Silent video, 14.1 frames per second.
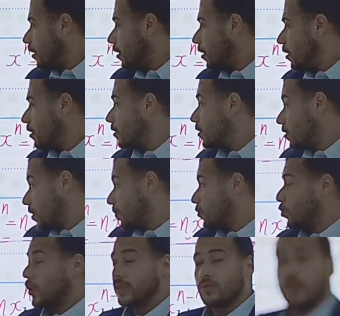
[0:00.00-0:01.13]
X,
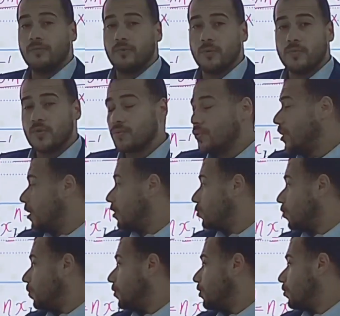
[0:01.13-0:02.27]
subtract 1 from 3, it
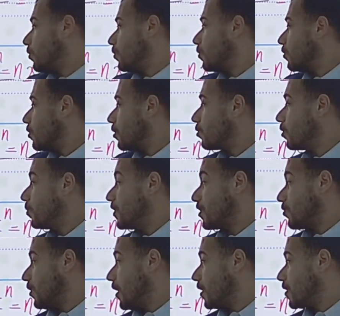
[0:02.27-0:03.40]
will be 2. So it will be
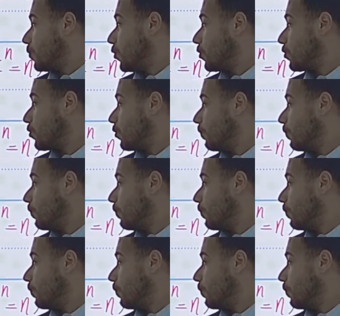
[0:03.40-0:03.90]
3x power 2.